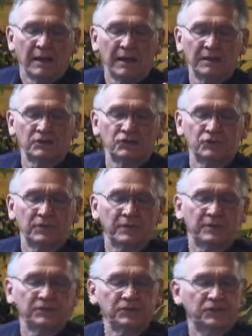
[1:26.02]
In the
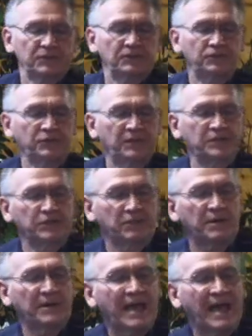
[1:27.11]

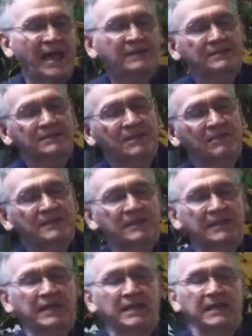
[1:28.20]
Judiciary Act in
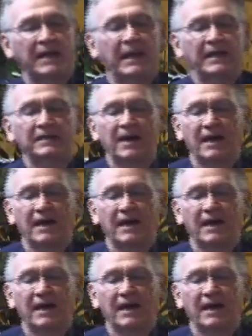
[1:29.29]
1789,